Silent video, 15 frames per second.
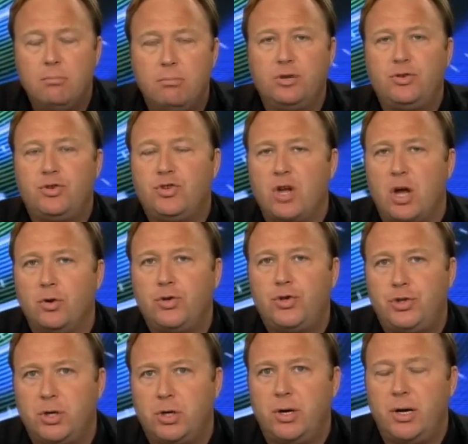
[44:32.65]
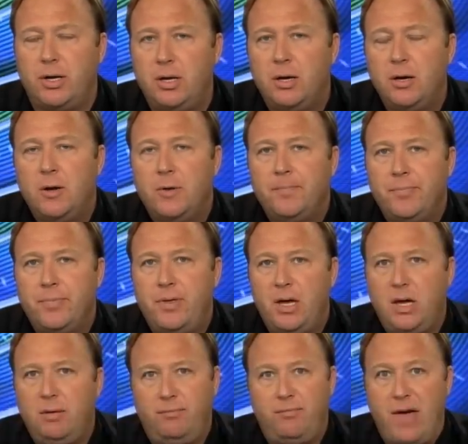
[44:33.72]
But so should the